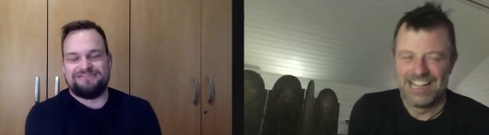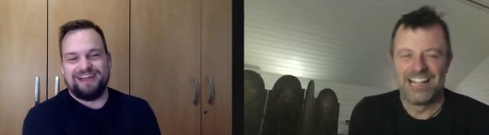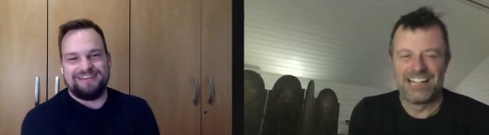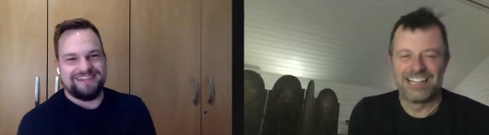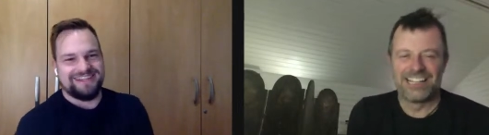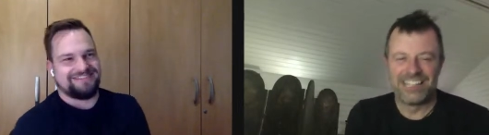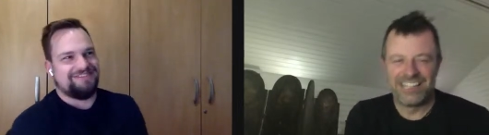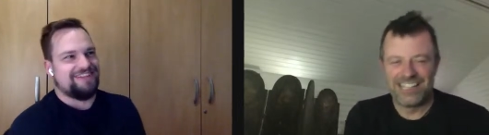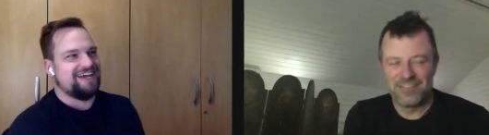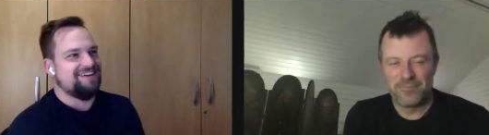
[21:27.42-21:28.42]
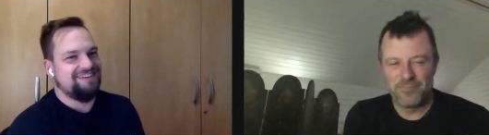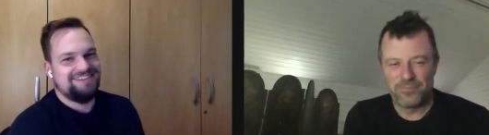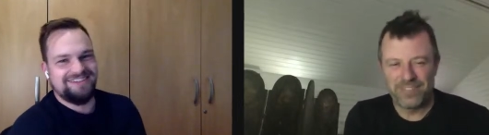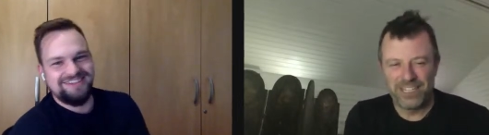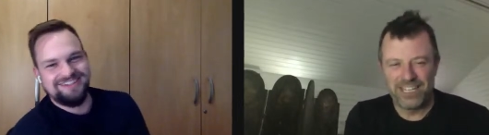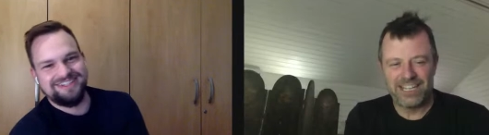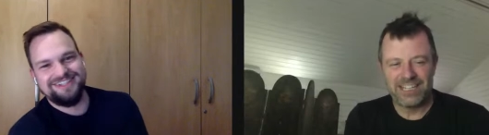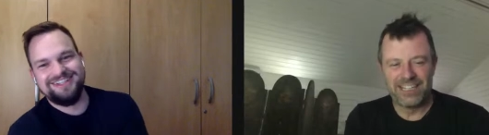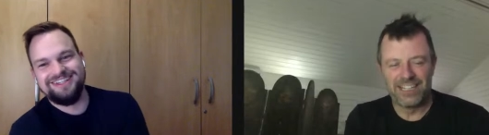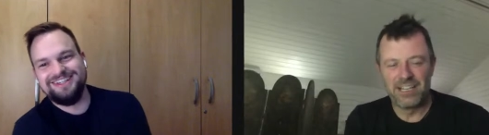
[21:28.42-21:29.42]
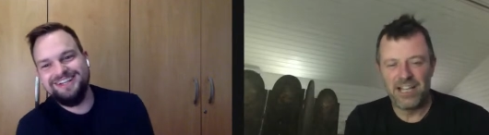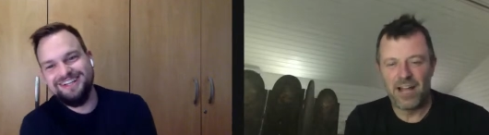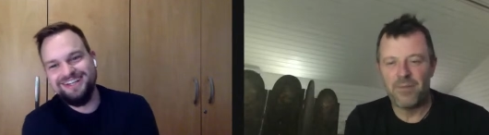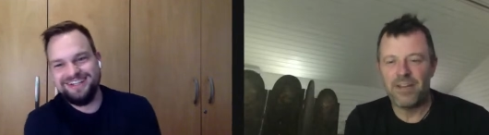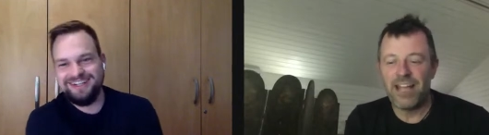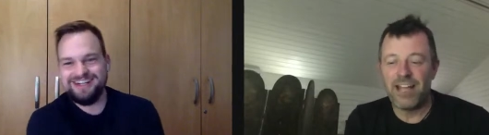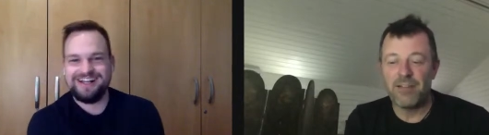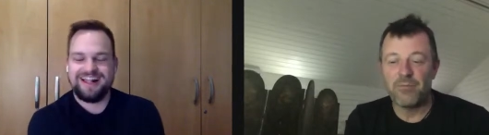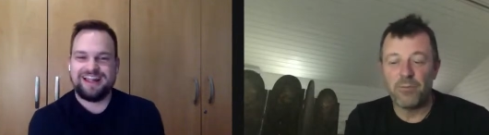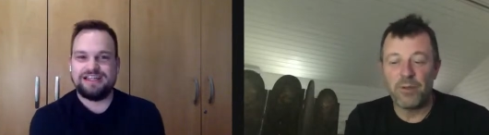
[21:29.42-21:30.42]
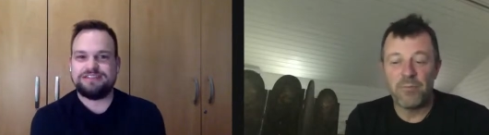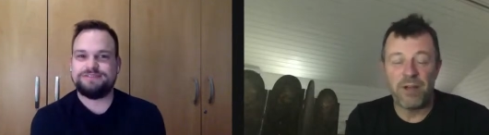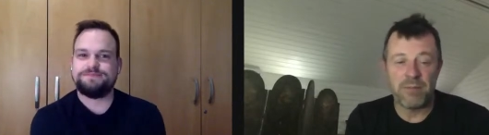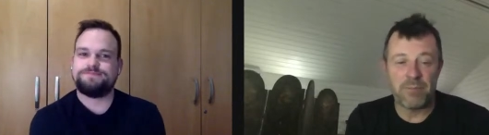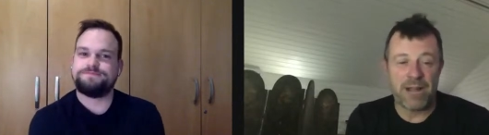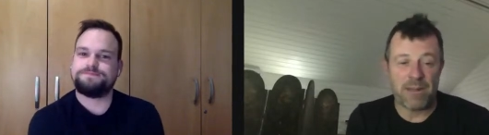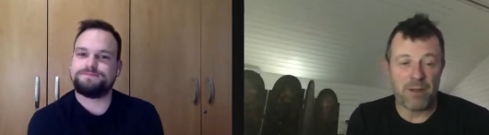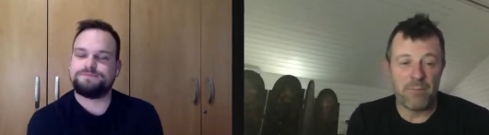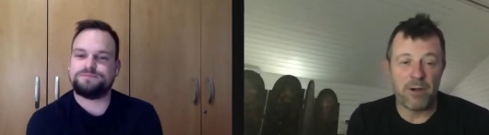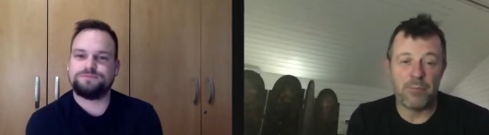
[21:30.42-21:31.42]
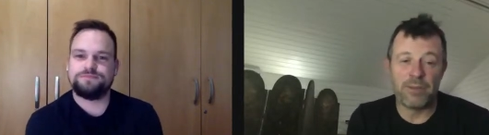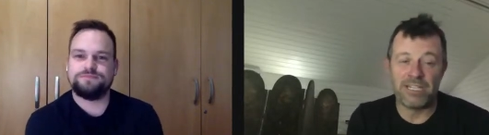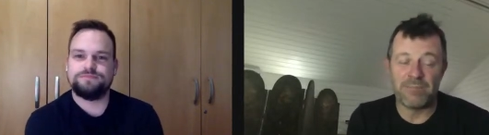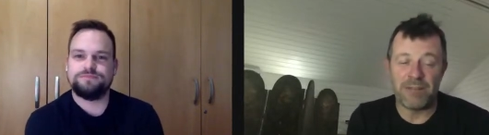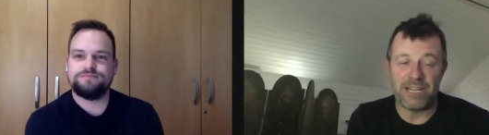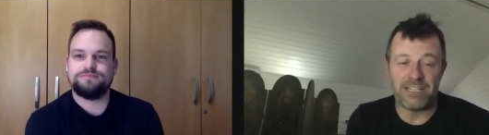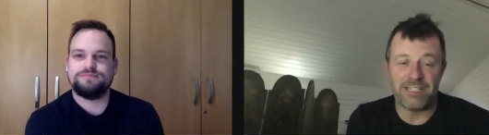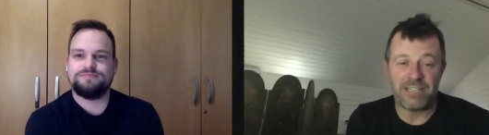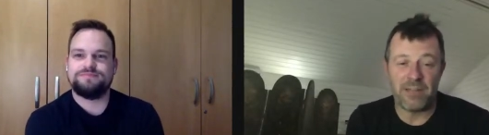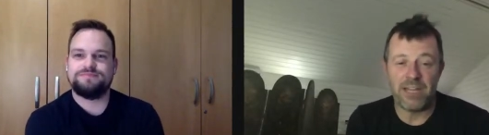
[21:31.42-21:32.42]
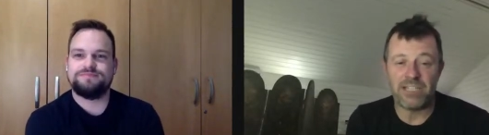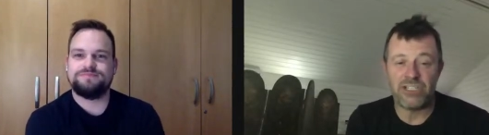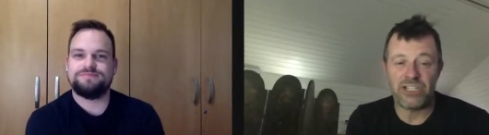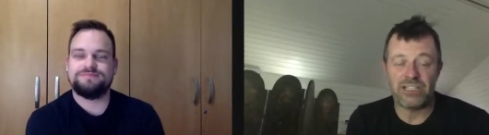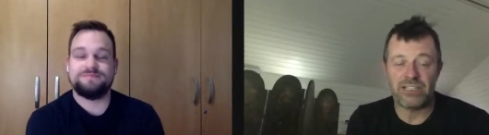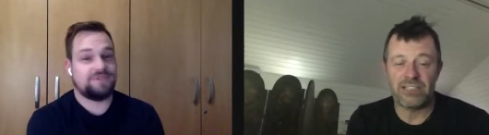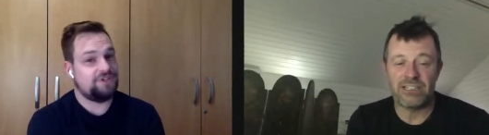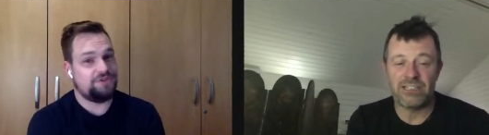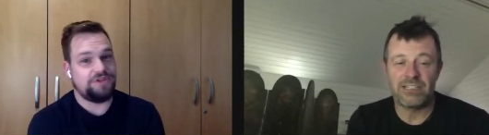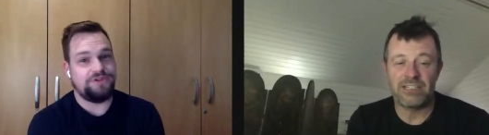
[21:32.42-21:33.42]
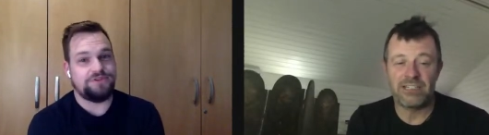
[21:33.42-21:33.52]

Speaker 1: not
Speaker 2: five years from now.
Speaker 1: Yeah. I mean, eh, we might be back by popular demand this time next year.
Speaker 2: Who